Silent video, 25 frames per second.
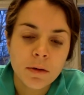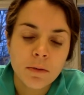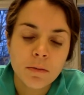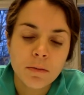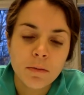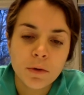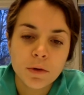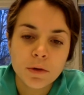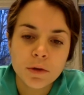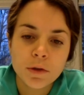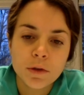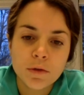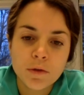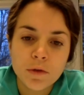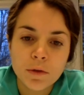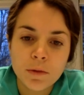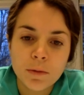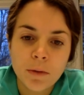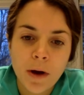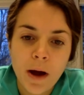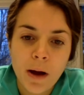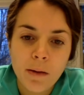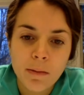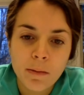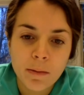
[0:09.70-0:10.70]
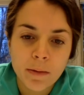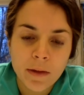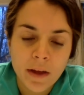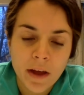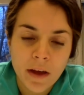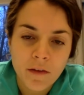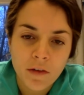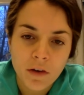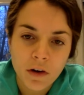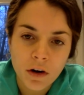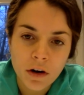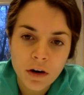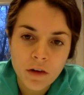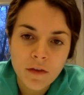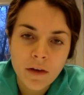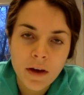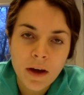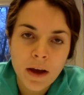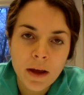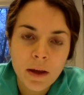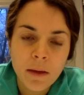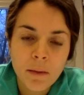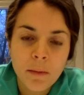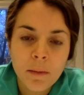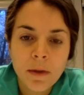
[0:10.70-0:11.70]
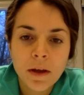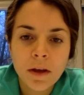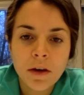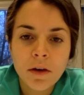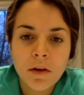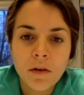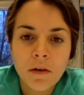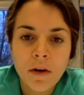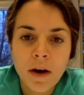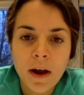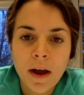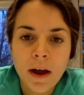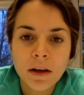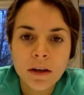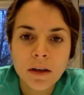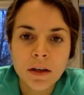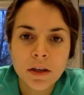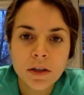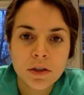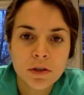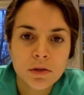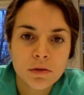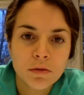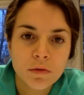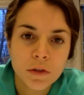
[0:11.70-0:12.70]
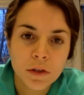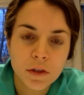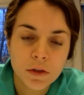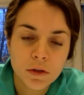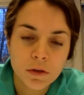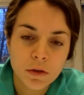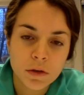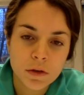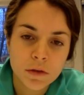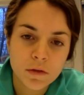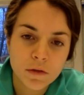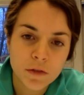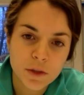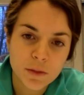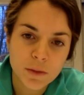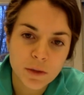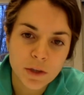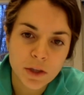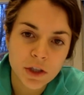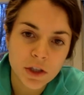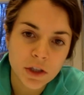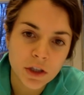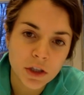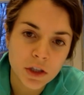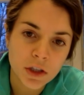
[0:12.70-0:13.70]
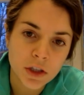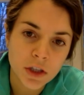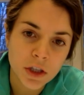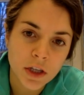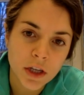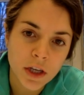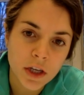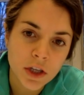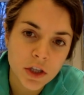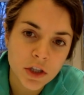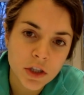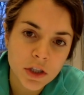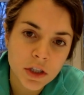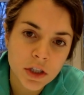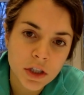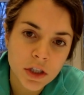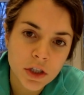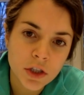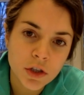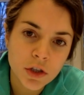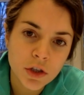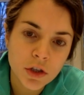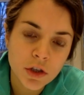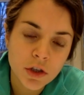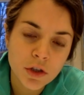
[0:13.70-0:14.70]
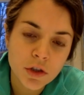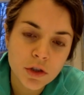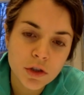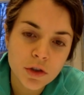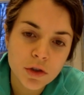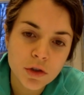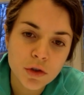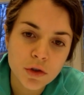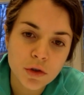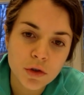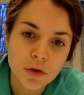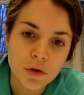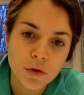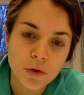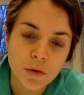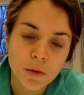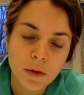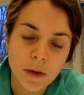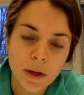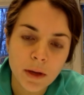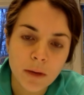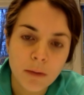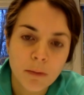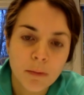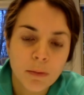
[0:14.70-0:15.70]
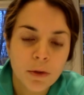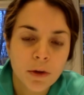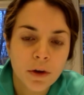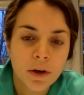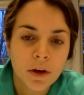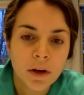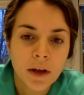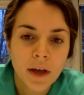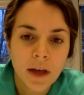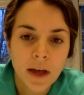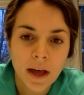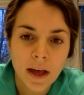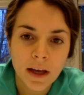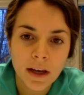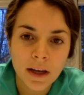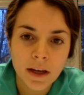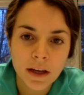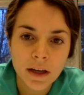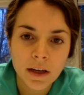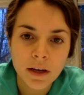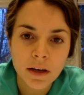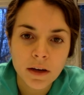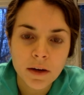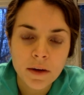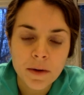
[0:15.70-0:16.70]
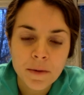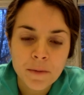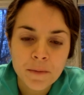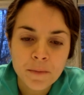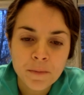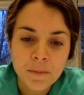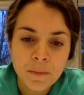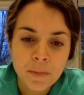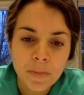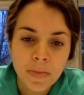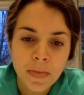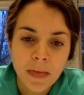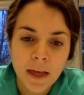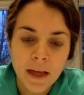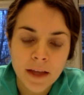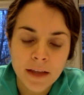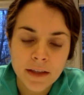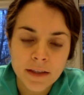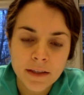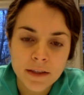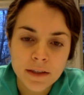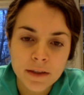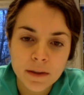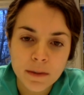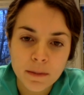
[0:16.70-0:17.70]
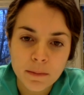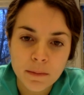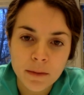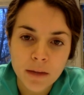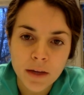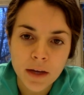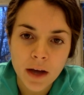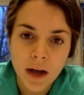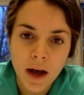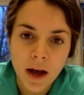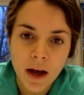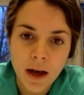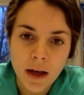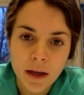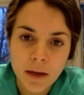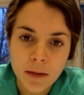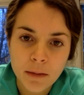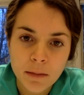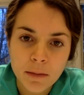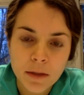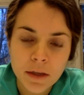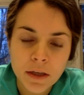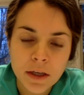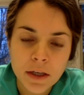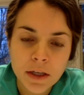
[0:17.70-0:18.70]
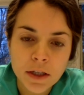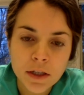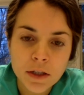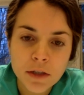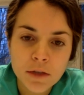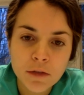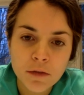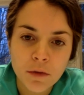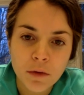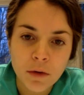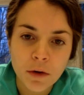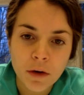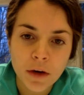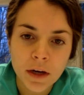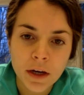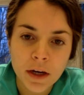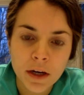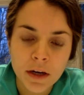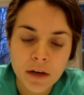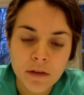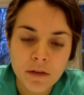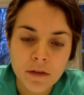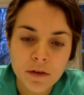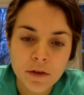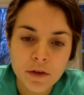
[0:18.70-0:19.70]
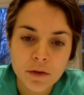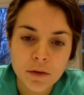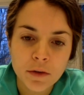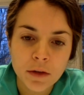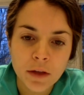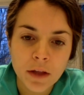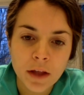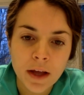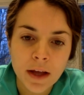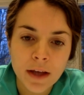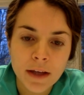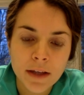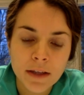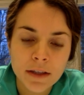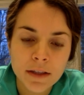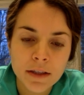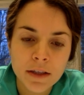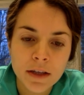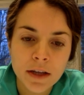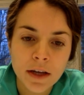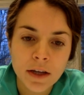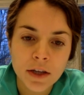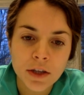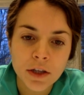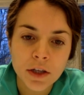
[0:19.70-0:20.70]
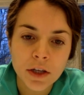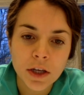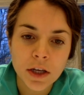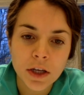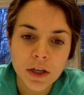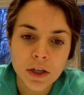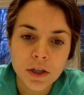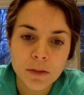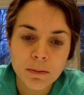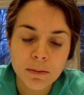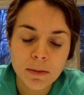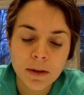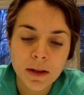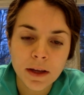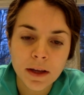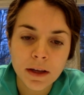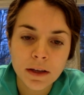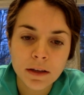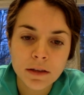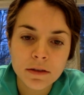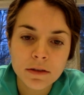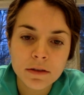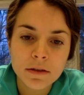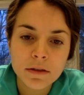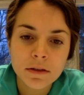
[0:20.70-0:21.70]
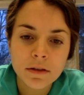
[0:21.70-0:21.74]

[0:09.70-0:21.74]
Most of you probably have heard of IEP Direct. It's a resource for special education teachers to input, edit, and submit IEPs for individualized education plans.